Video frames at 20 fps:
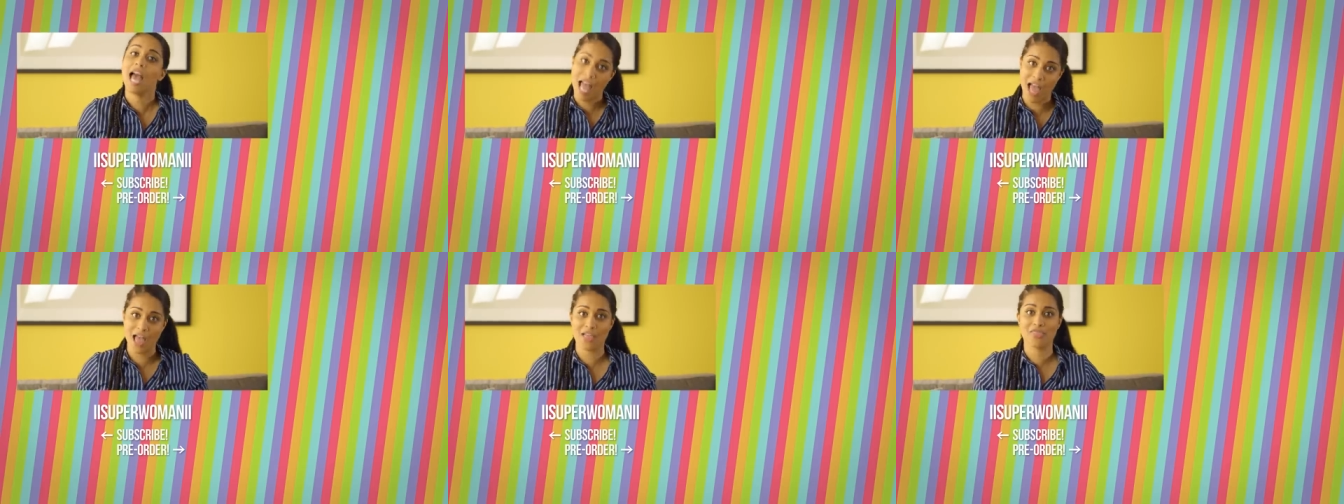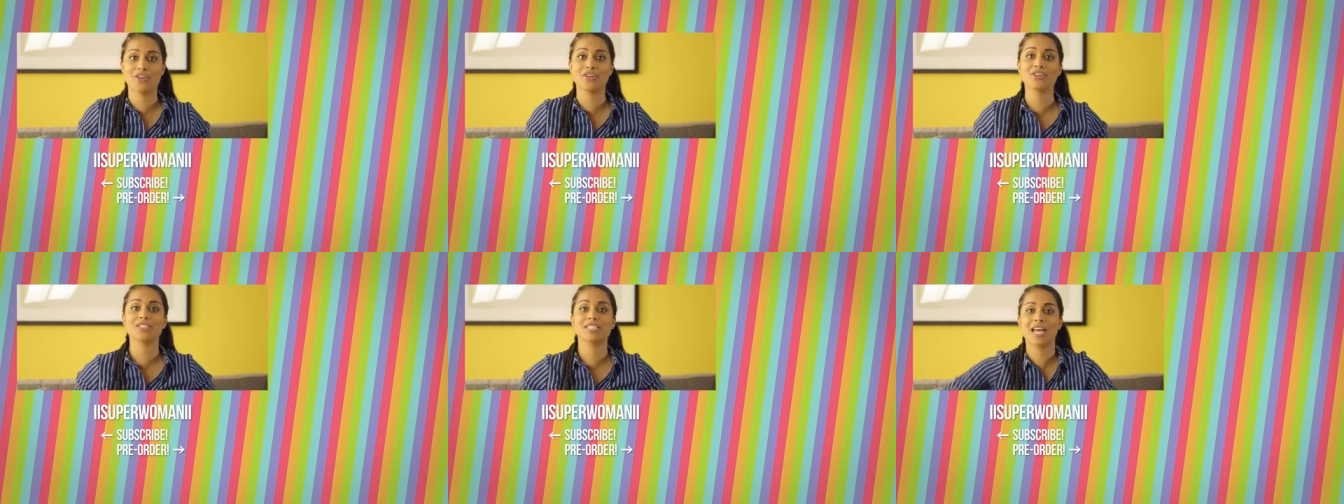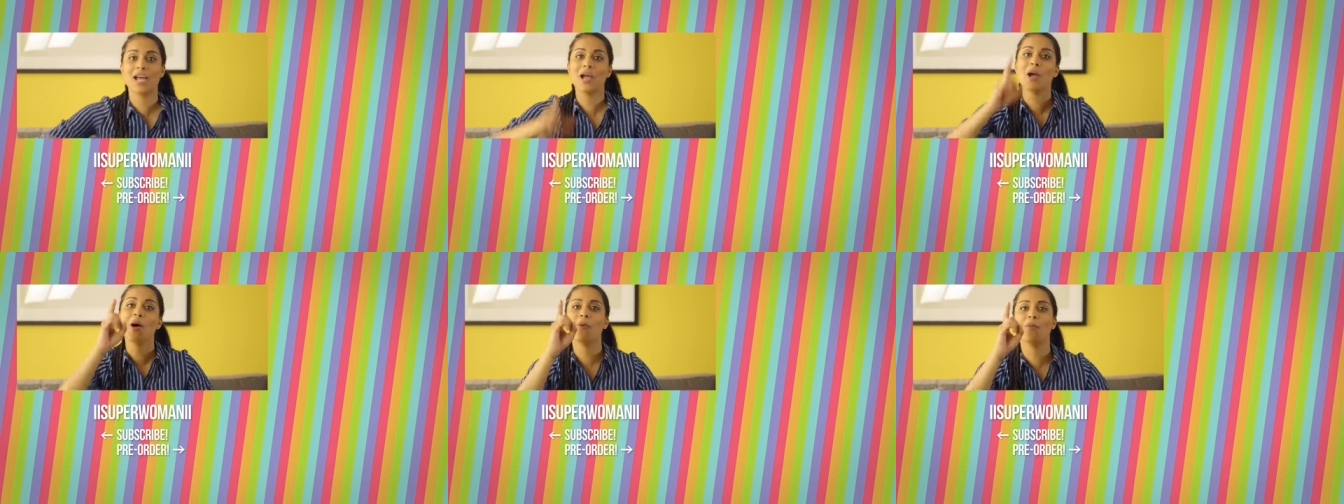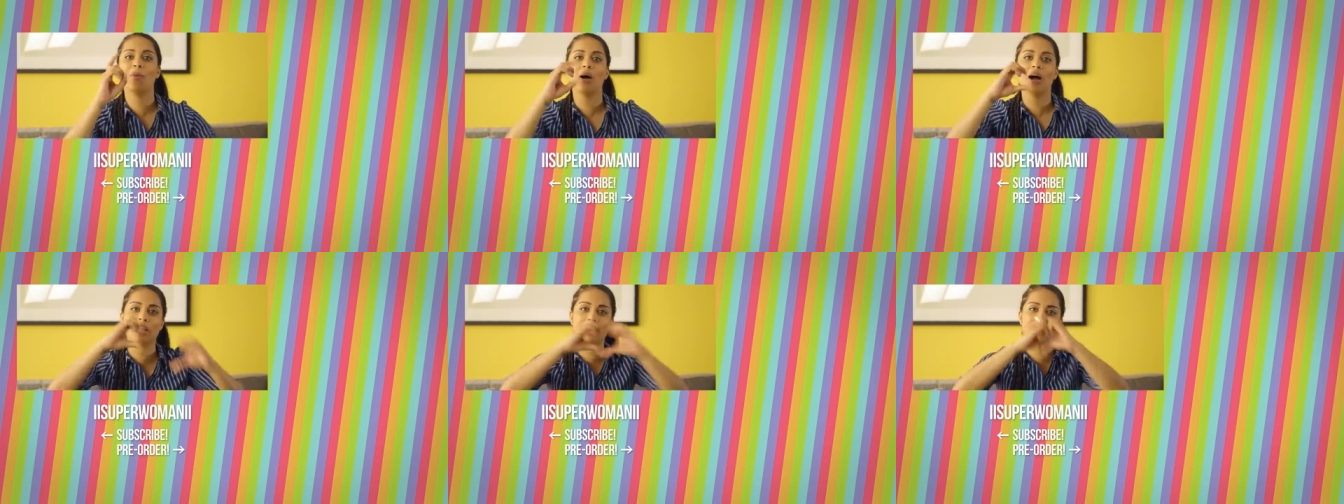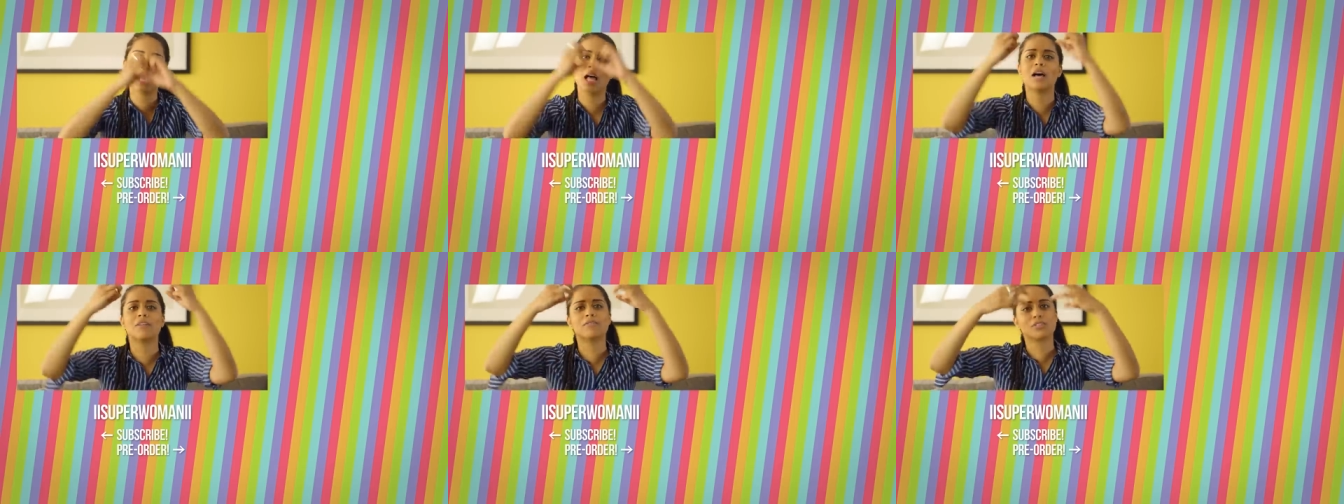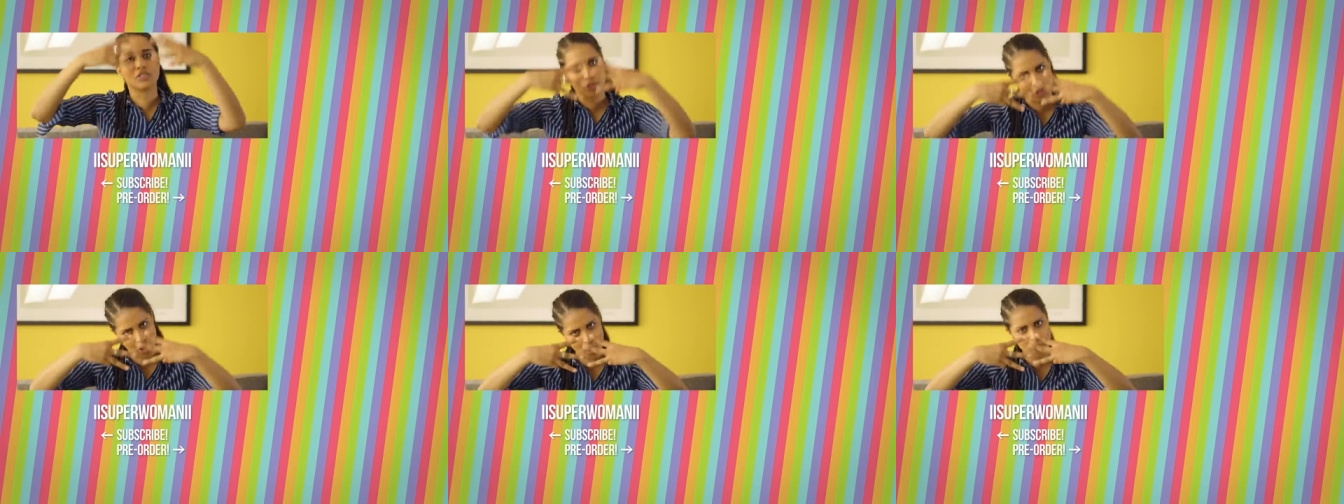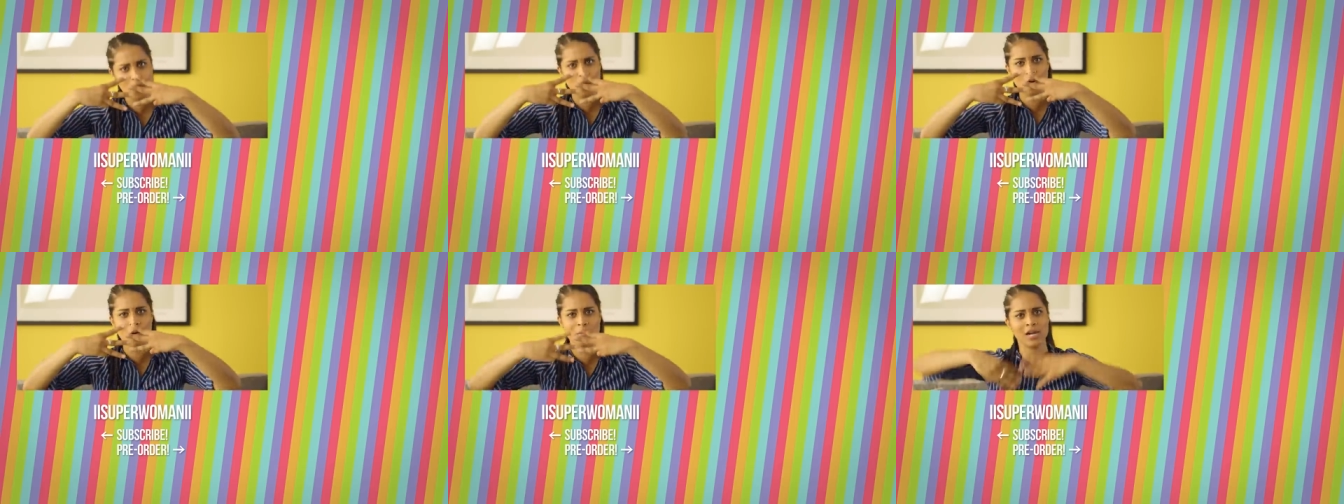and Thursday. One love,
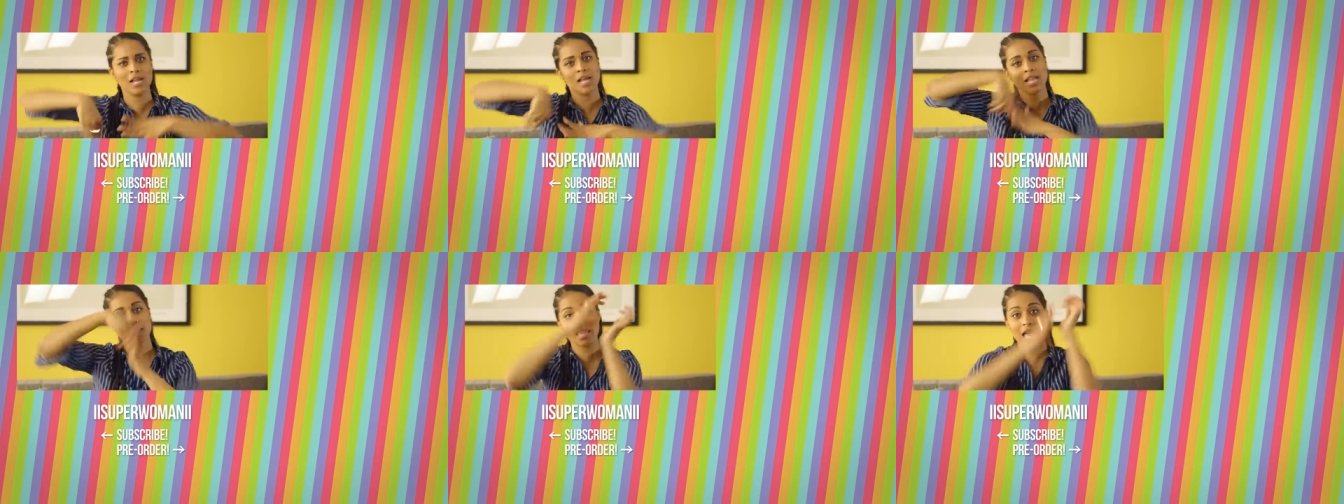Superwoman.